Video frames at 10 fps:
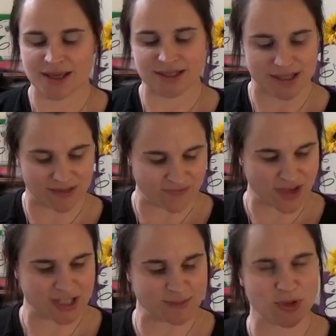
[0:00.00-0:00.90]
So the
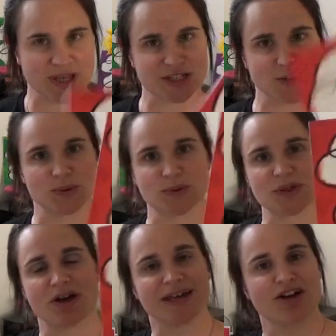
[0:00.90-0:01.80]
first book is called
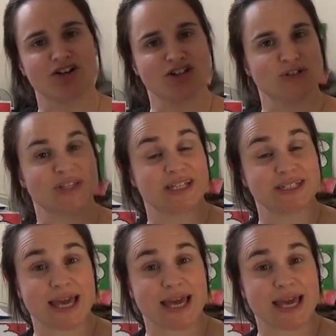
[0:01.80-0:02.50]
I Can't Do This